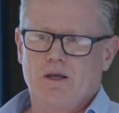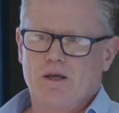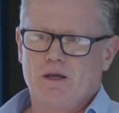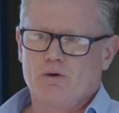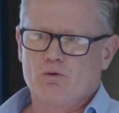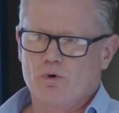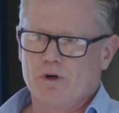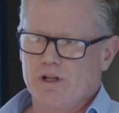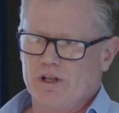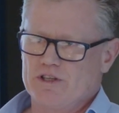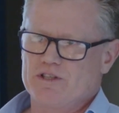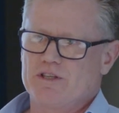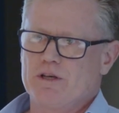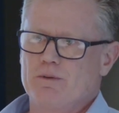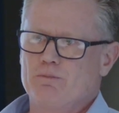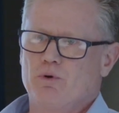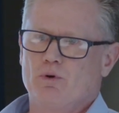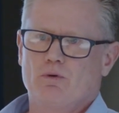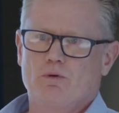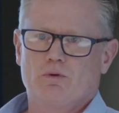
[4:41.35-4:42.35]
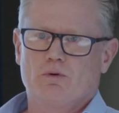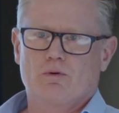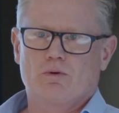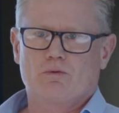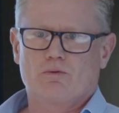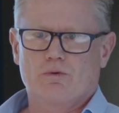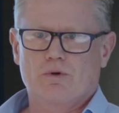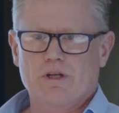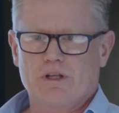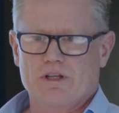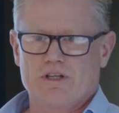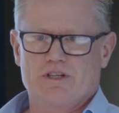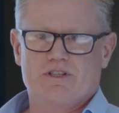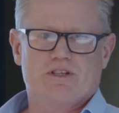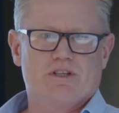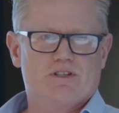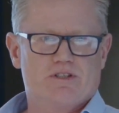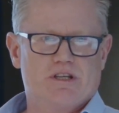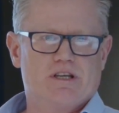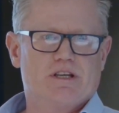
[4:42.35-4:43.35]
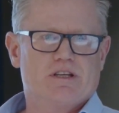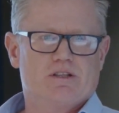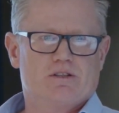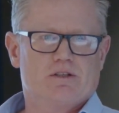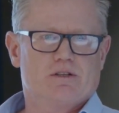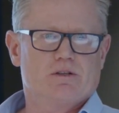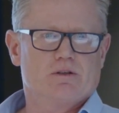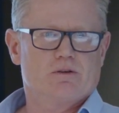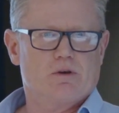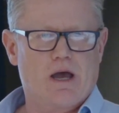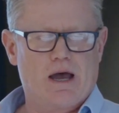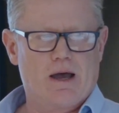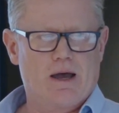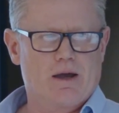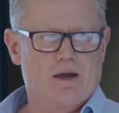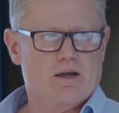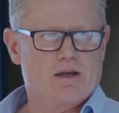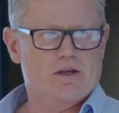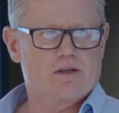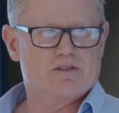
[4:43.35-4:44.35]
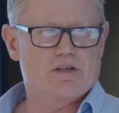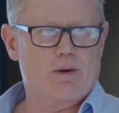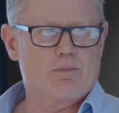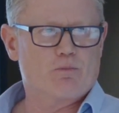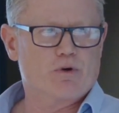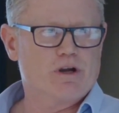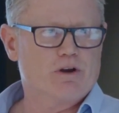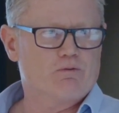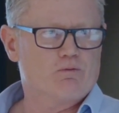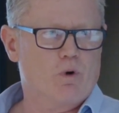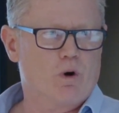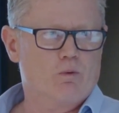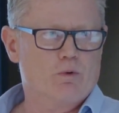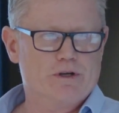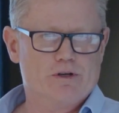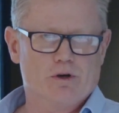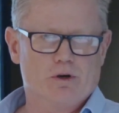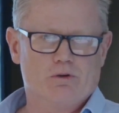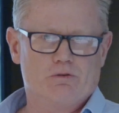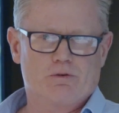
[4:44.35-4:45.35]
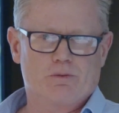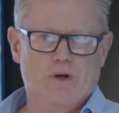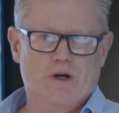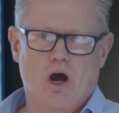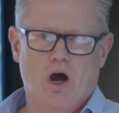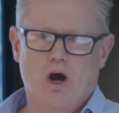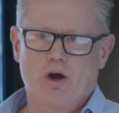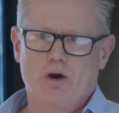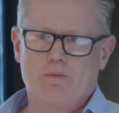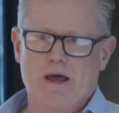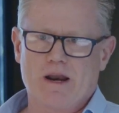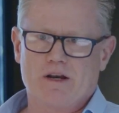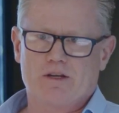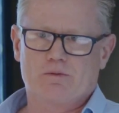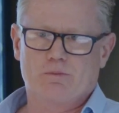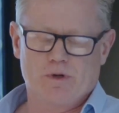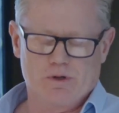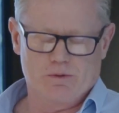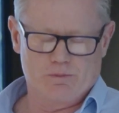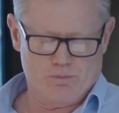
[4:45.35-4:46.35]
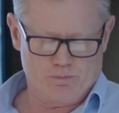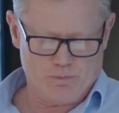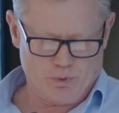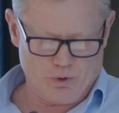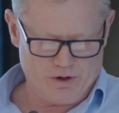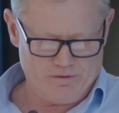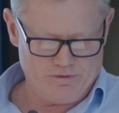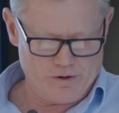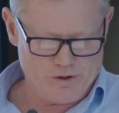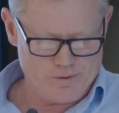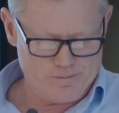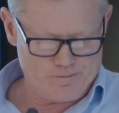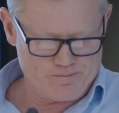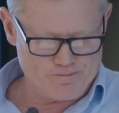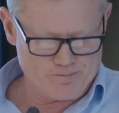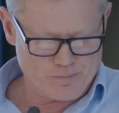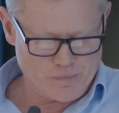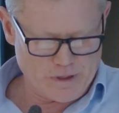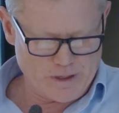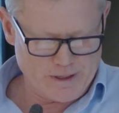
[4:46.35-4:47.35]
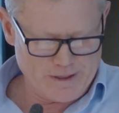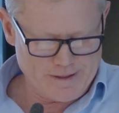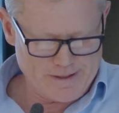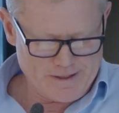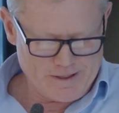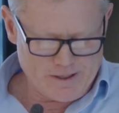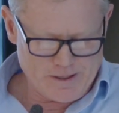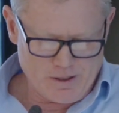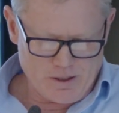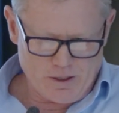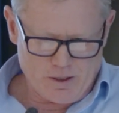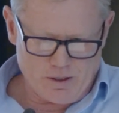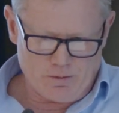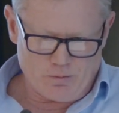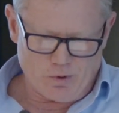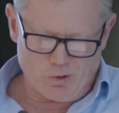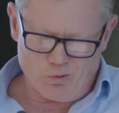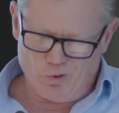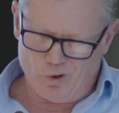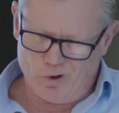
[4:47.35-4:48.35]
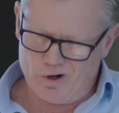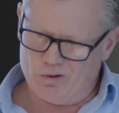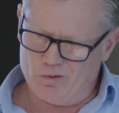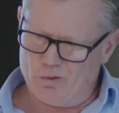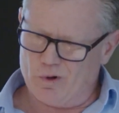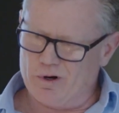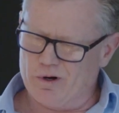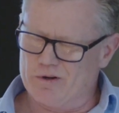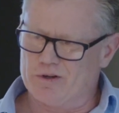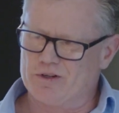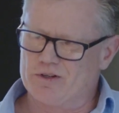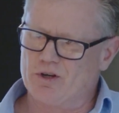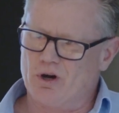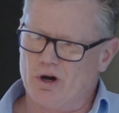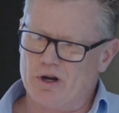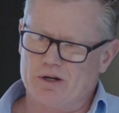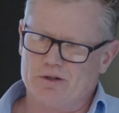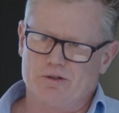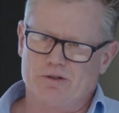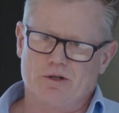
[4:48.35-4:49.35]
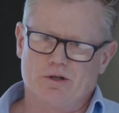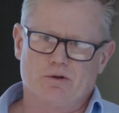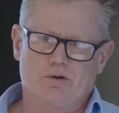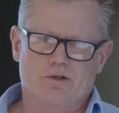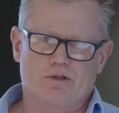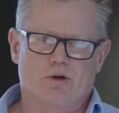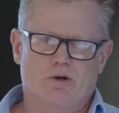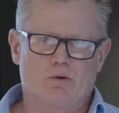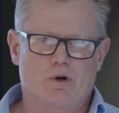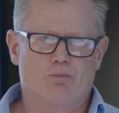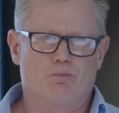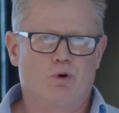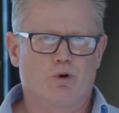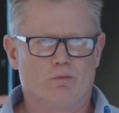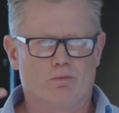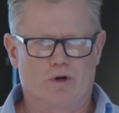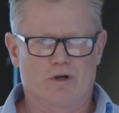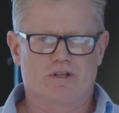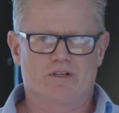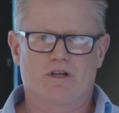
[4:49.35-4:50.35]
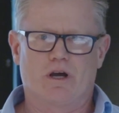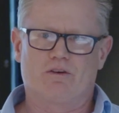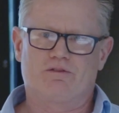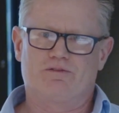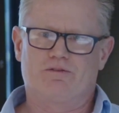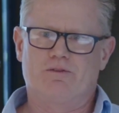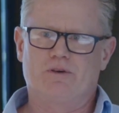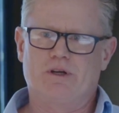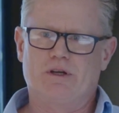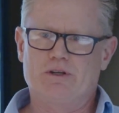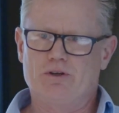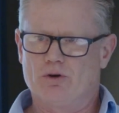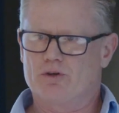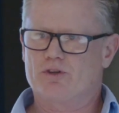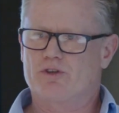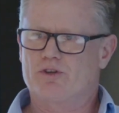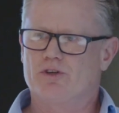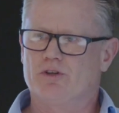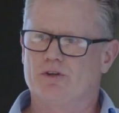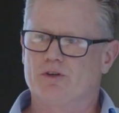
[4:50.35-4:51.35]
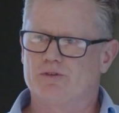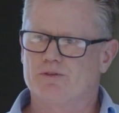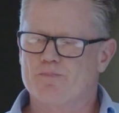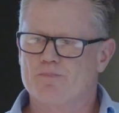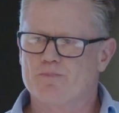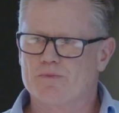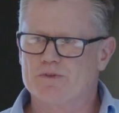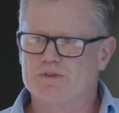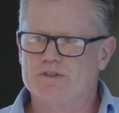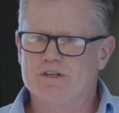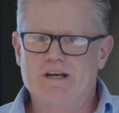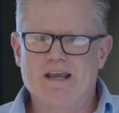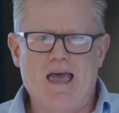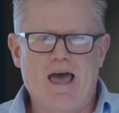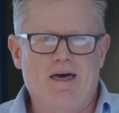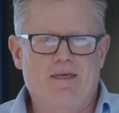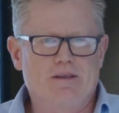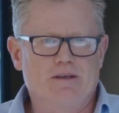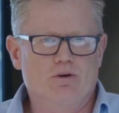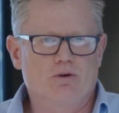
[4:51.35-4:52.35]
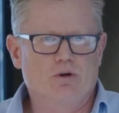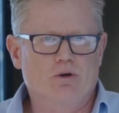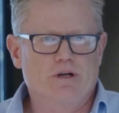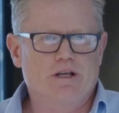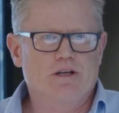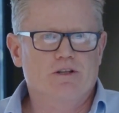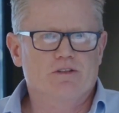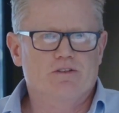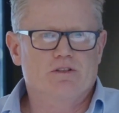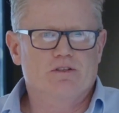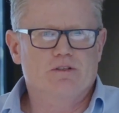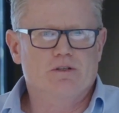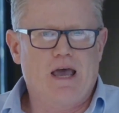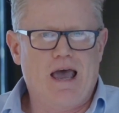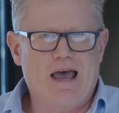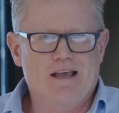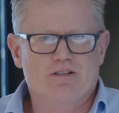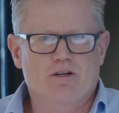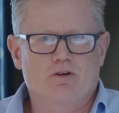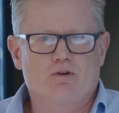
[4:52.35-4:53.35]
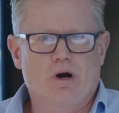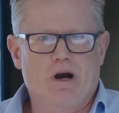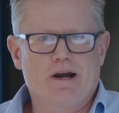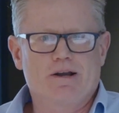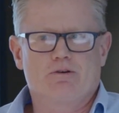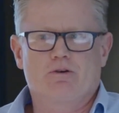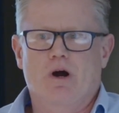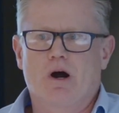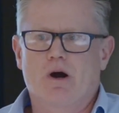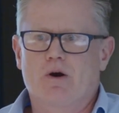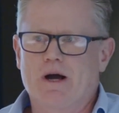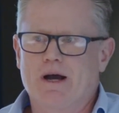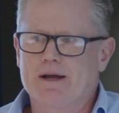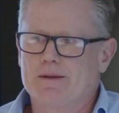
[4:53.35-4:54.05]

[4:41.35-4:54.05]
really simple, really succinct summary of what we do from a code management point of view. But what I decided to do is I want to put myself in your shoes, sitting out in the audience as a grape grower